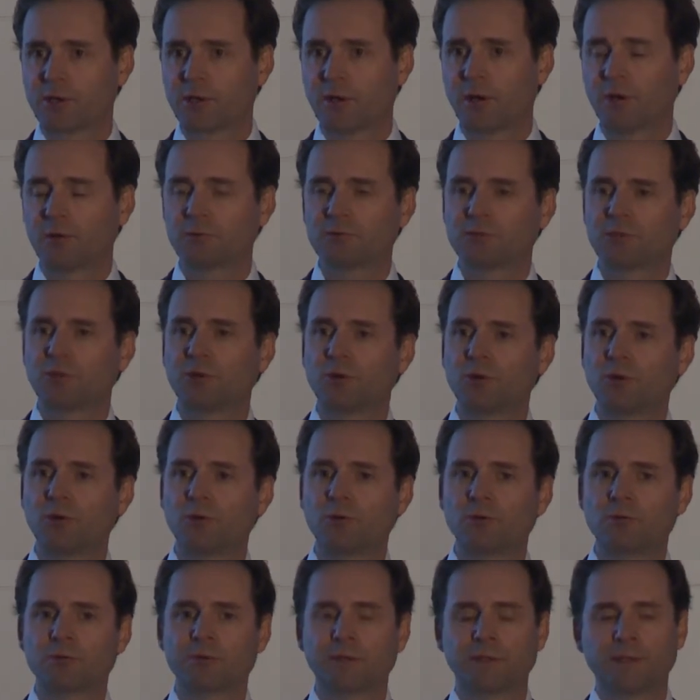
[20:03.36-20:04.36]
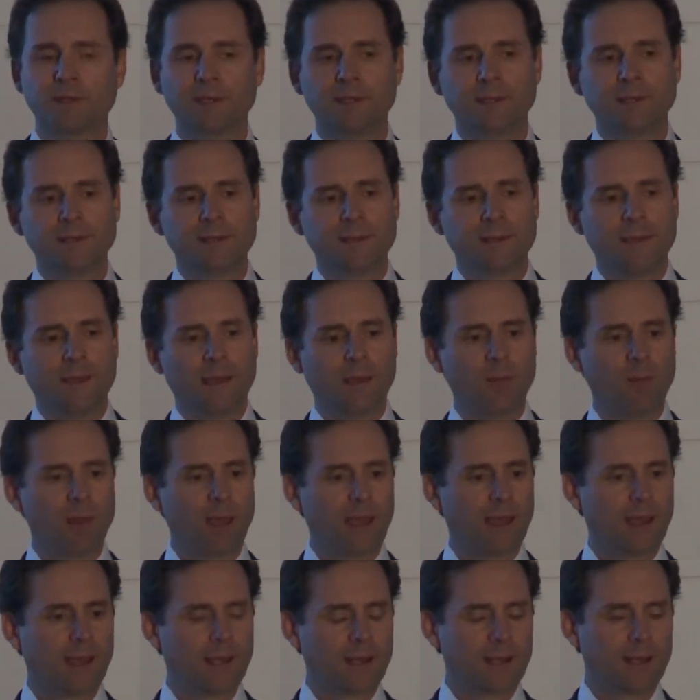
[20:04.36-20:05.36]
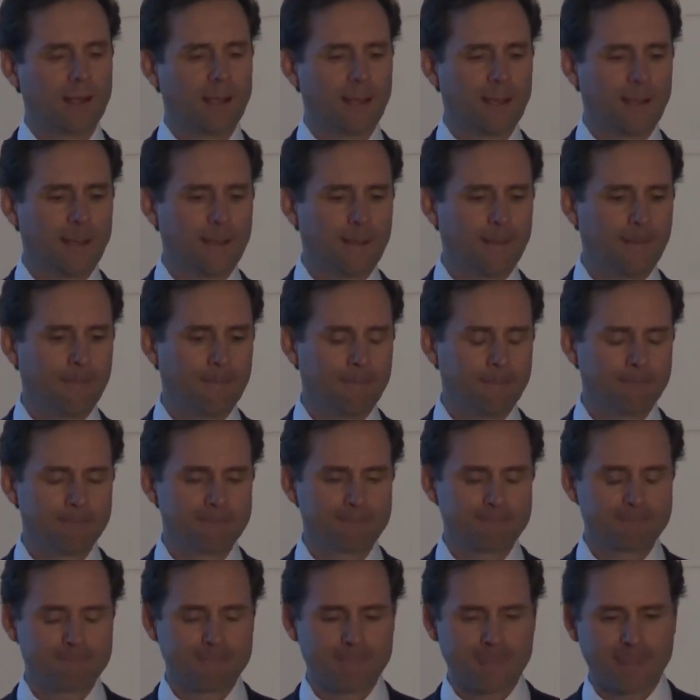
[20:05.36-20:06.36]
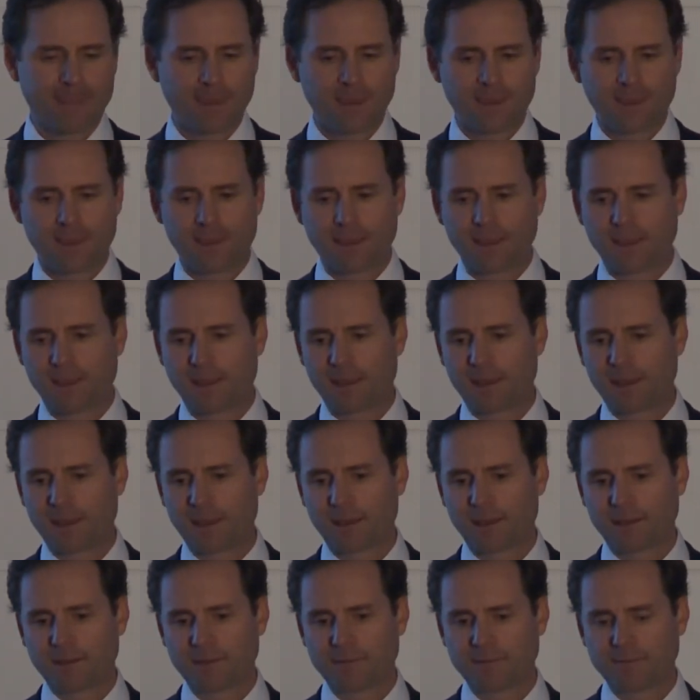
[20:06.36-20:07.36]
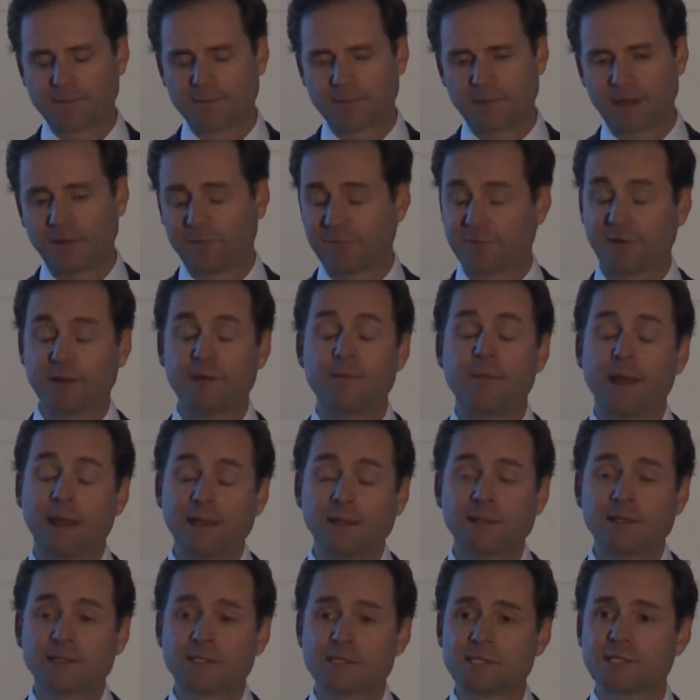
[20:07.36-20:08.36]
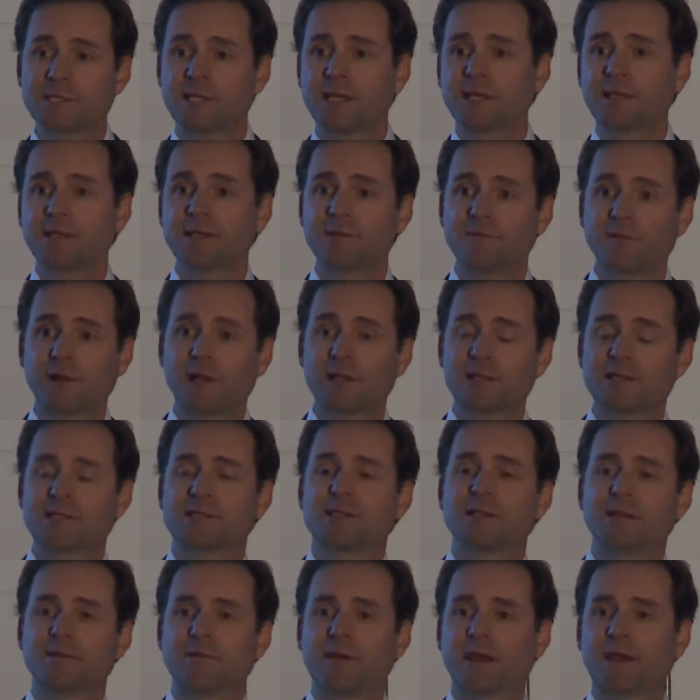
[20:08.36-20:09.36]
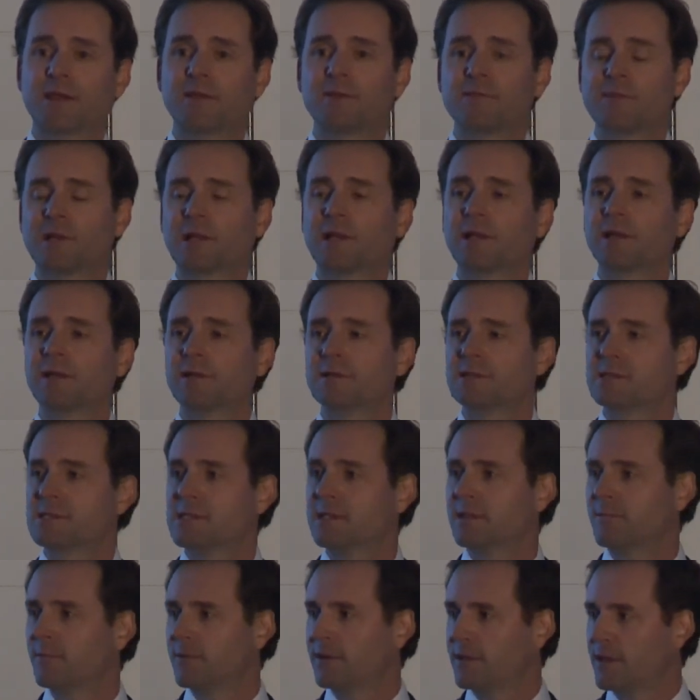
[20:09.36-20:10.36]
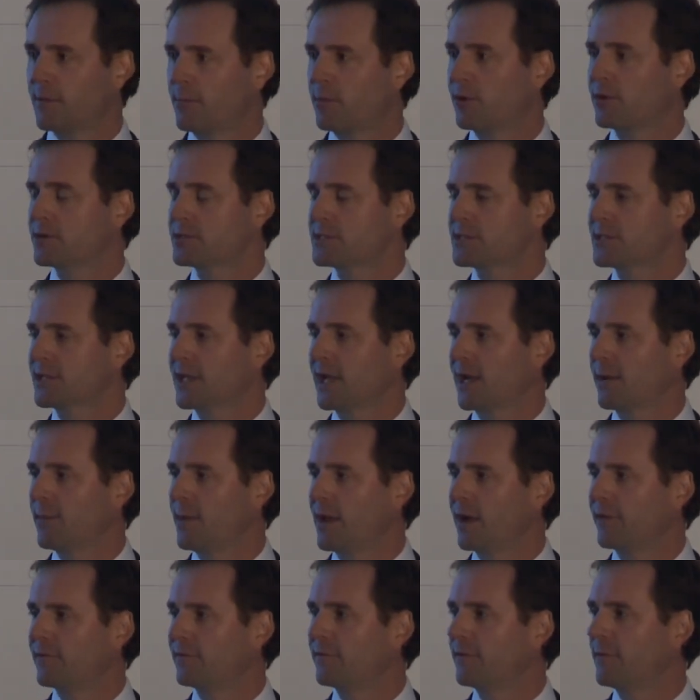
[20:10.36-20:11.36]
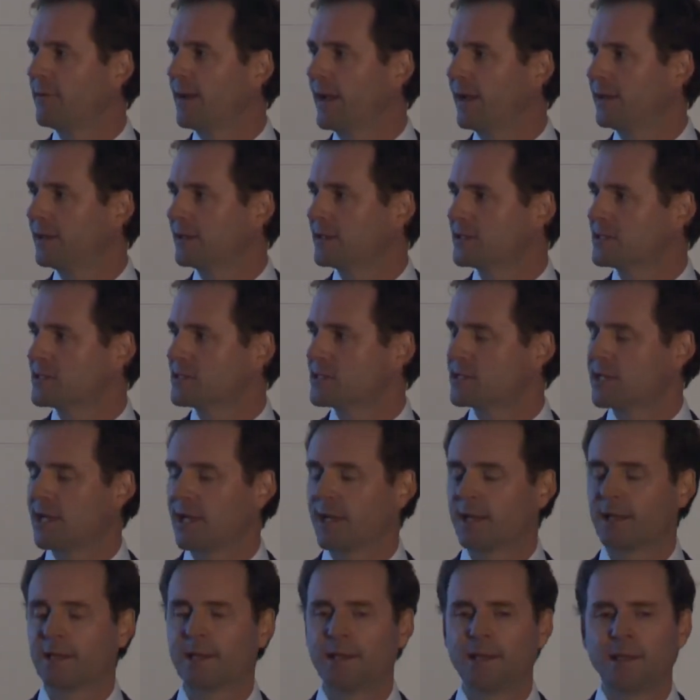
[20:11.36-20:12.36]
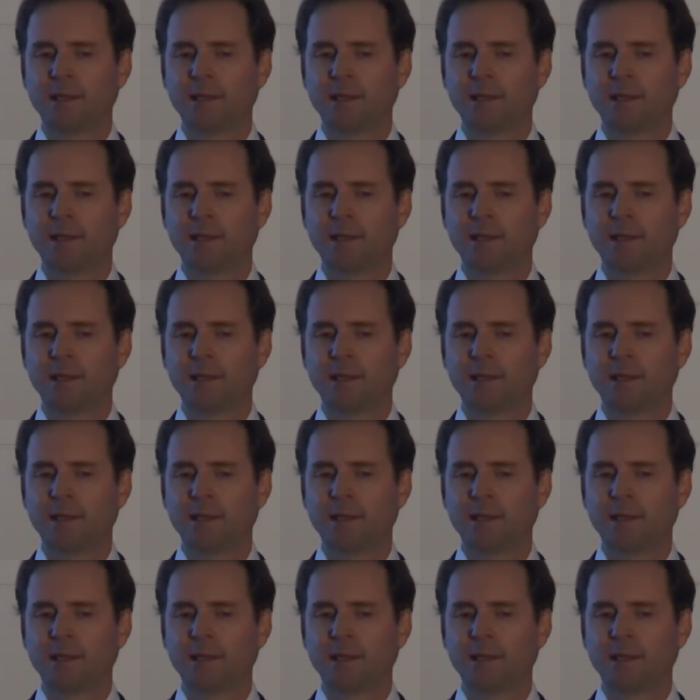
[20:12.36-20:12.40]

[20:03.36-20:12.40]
cold called about a free maintenance check in relation to their vacuum cleaners, and then when that person came out for a maintenance check,